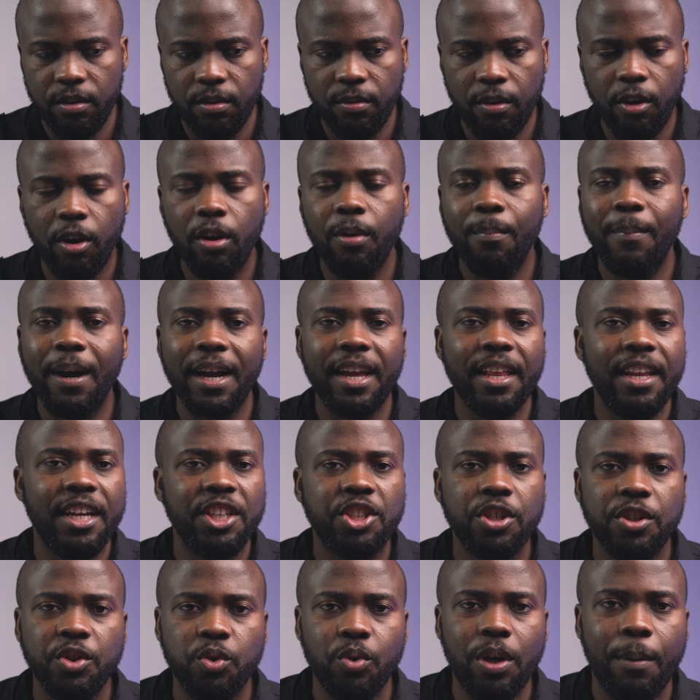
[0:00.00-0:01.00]
all
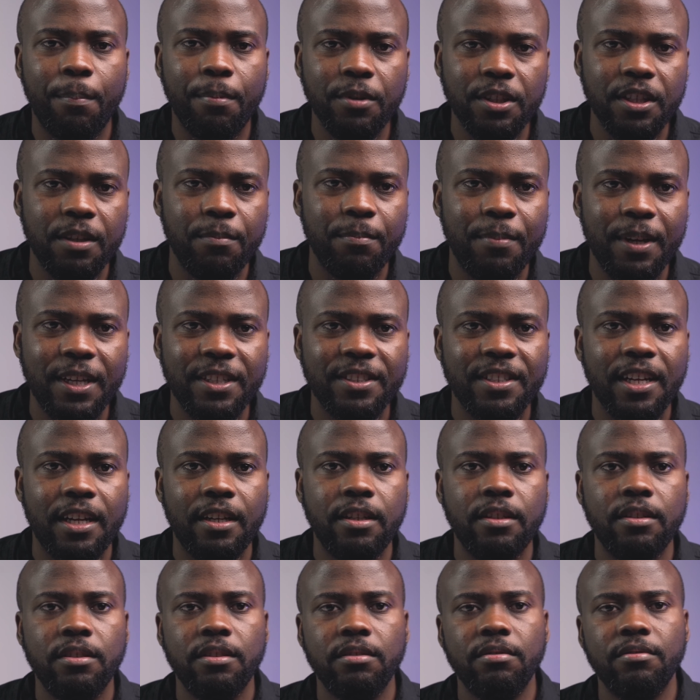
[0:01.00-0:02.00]
machinations were put in place
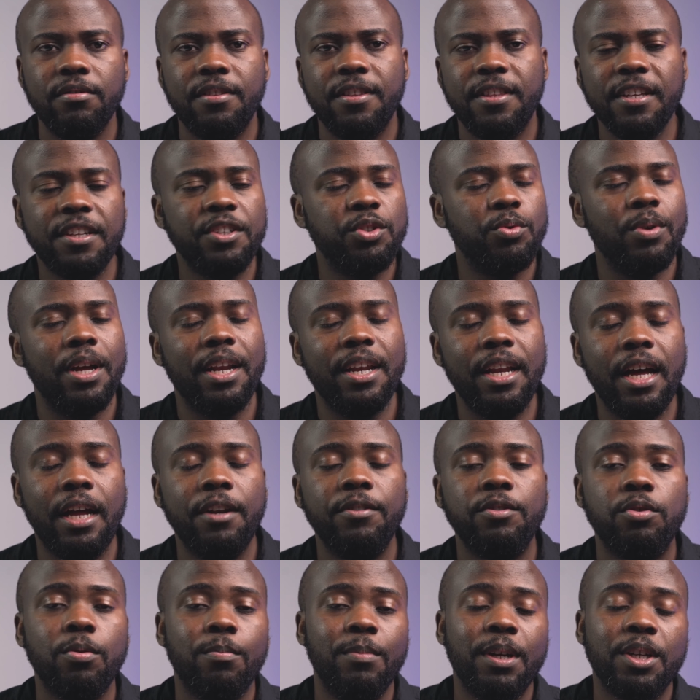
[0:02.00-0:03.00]
and things were
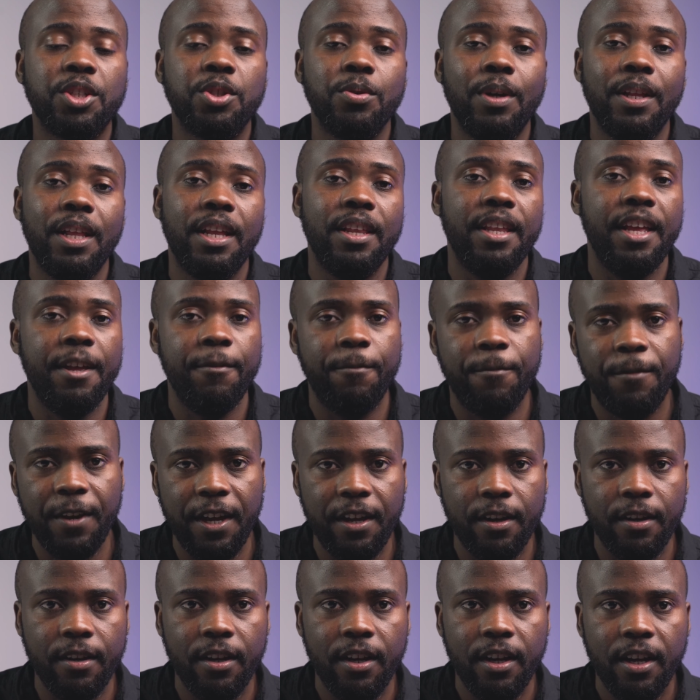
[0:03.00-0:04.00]
done to make sure that they
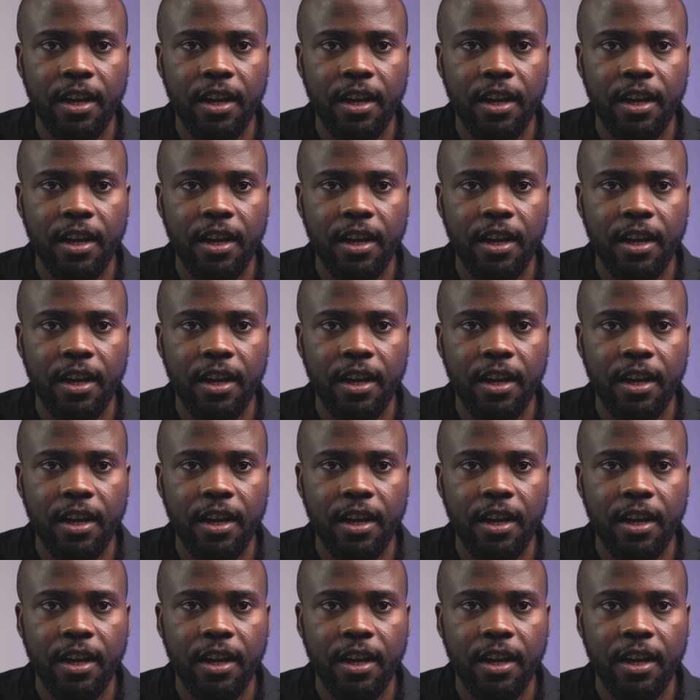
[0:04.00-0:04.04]
fail.